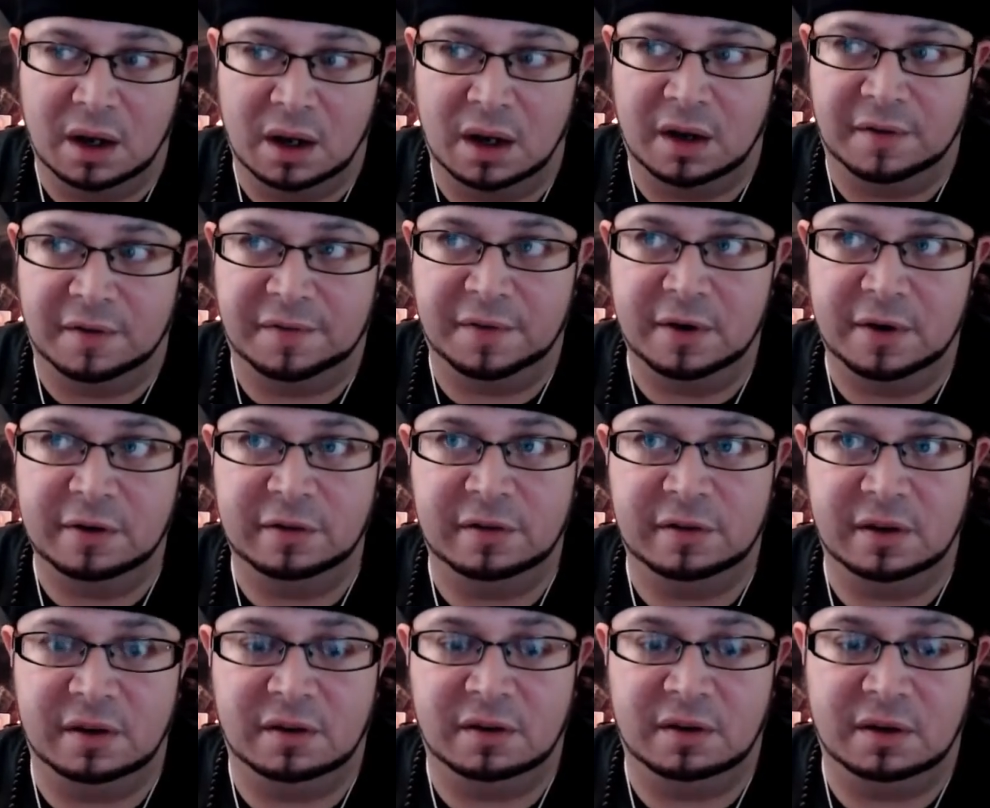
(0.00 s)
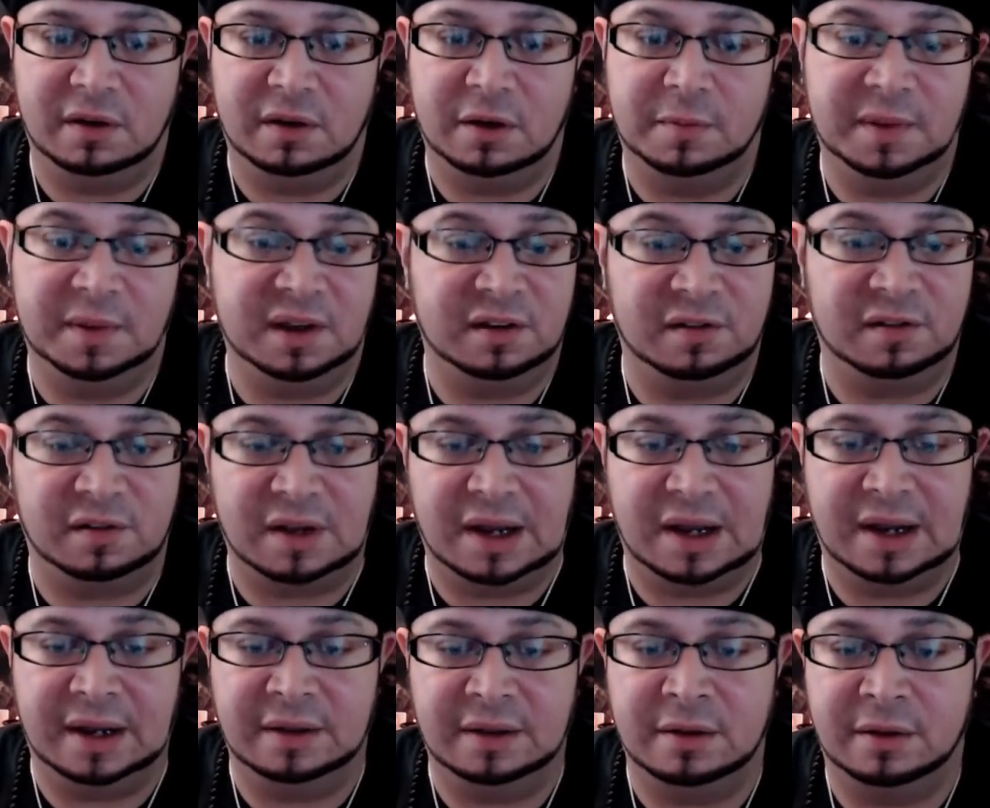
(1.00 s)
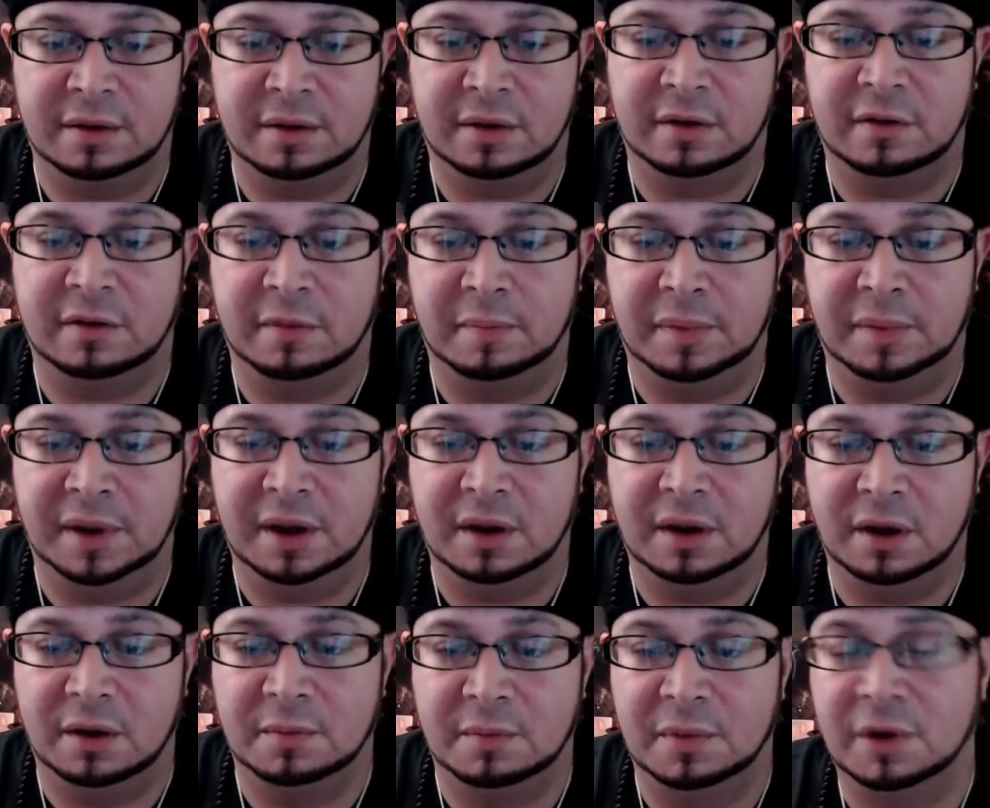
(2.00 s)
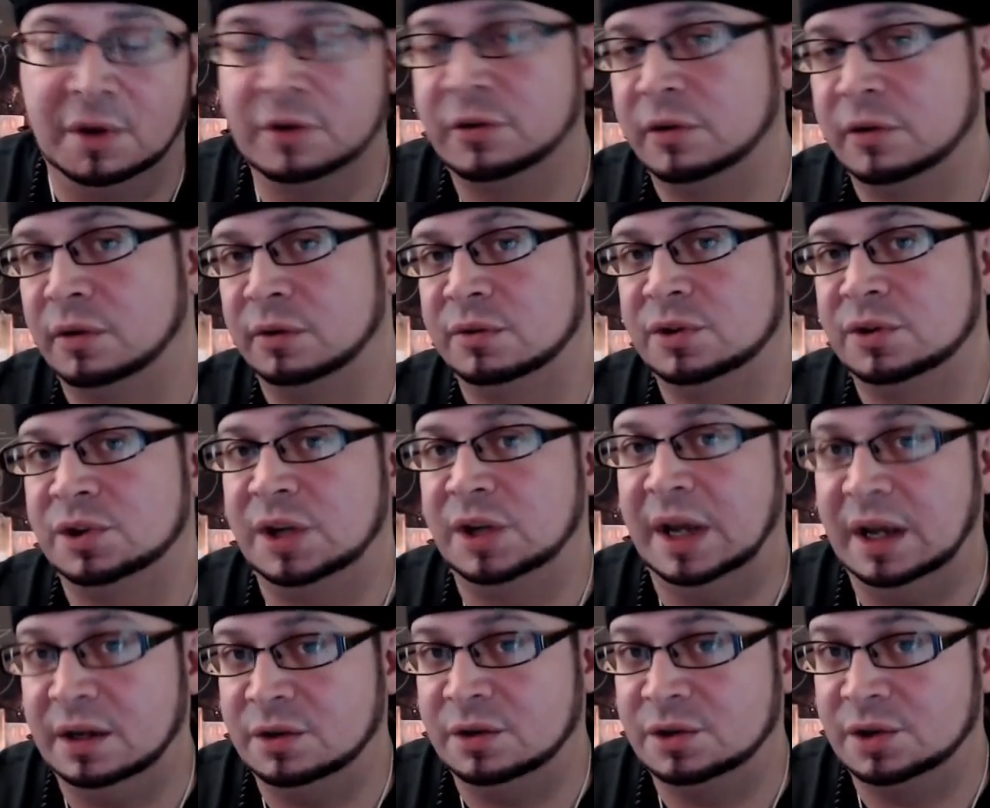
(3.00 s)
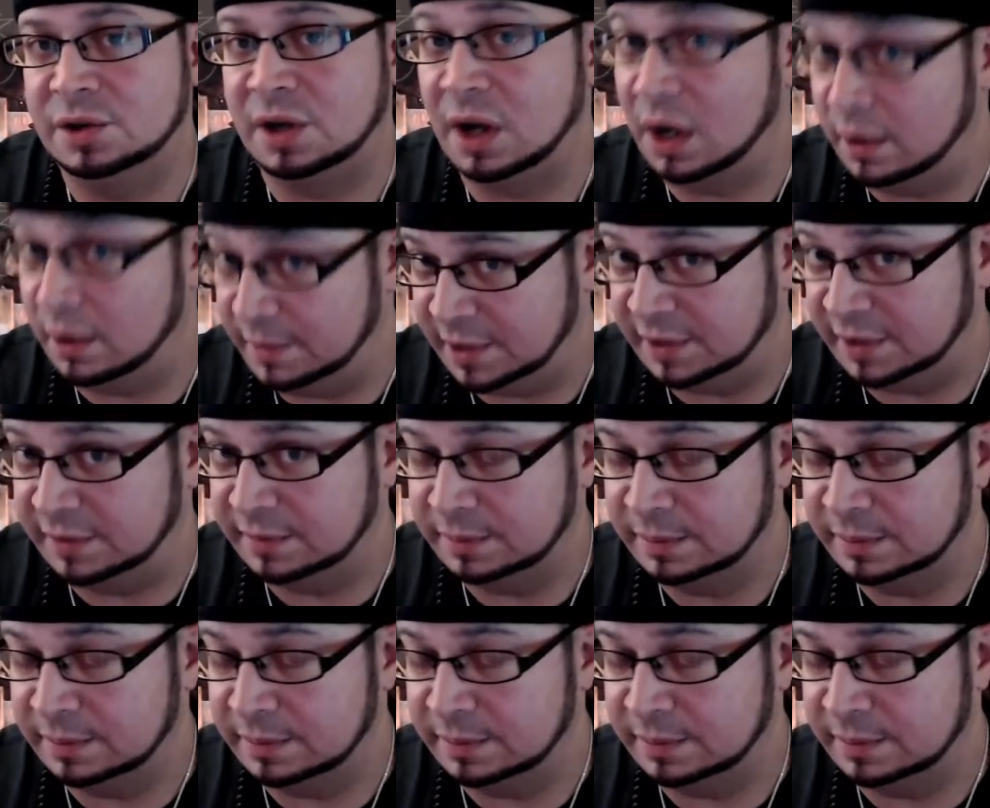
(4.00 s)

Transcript: First, it could be a sign that there is a big emotional change coming.